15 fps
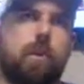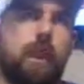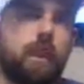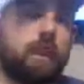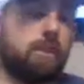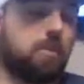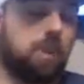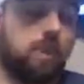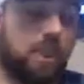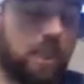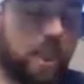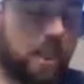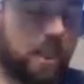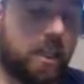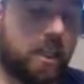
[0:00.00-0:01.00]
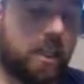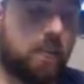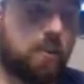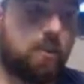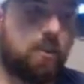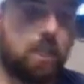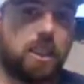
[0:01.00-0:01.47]
place,
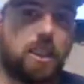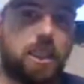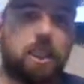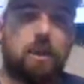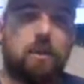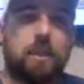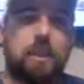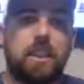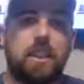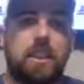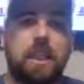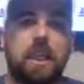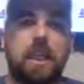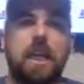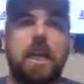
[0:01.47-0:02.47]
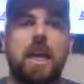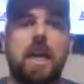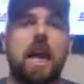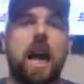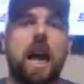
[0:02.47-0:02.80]
especially here in Sydney.